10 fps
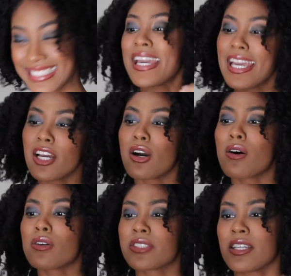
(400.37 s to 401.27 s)
Making
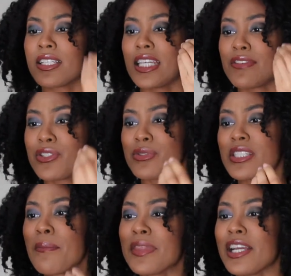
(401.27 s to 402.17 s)
goals gives you
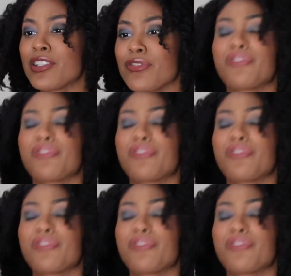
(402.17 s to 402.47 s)
something to